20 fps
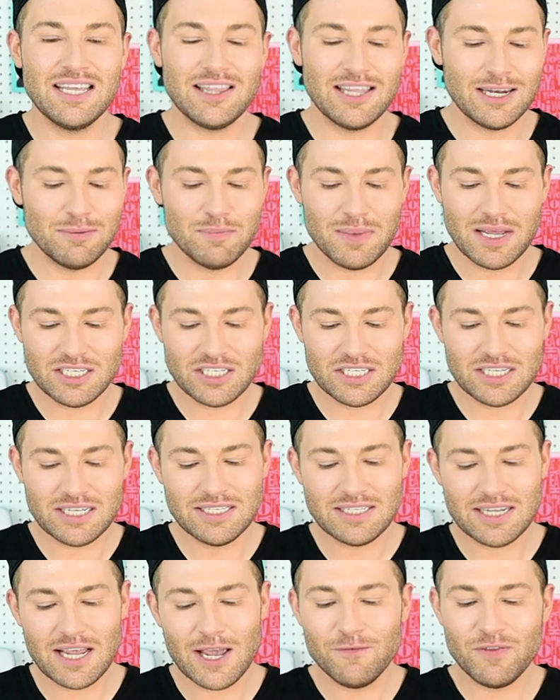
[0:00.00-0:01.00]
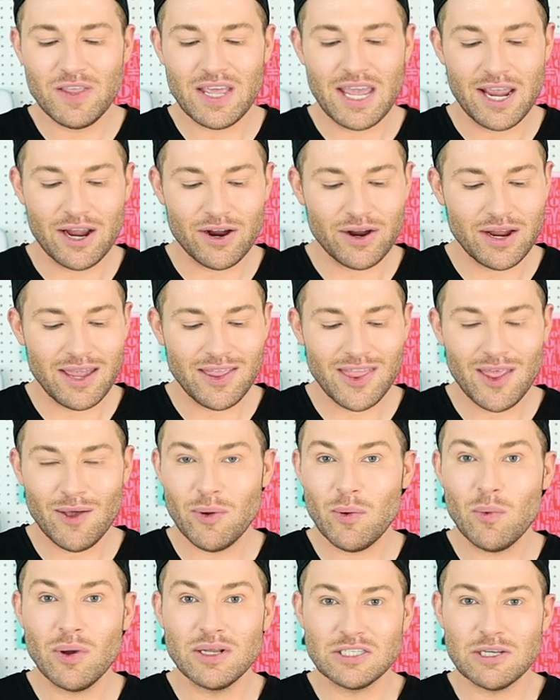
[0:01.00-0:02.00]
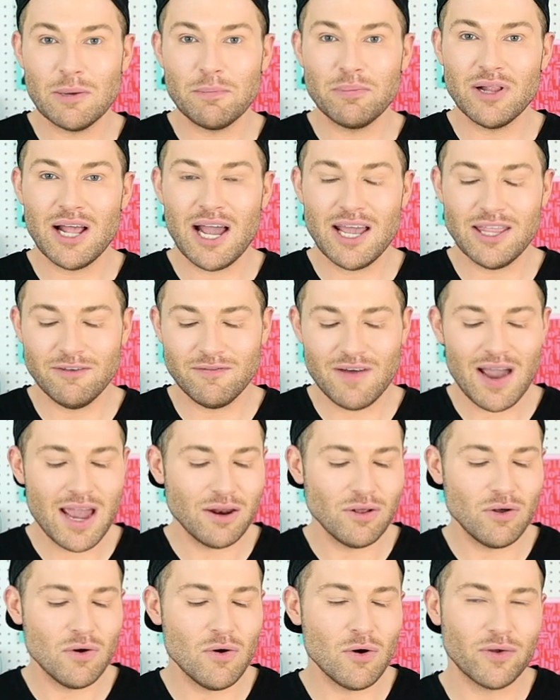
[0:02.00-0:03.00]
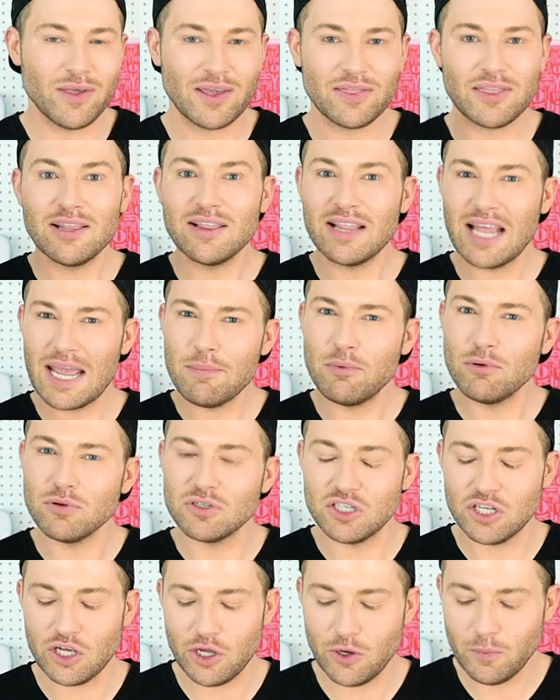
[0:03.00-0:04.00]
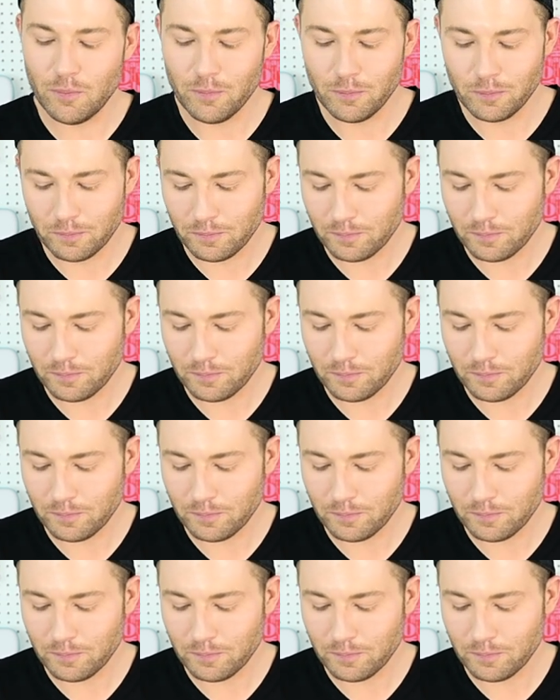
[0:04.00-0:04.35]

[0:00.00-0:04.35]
get the dimensions of the area that we want to apply the vinyl or like the label to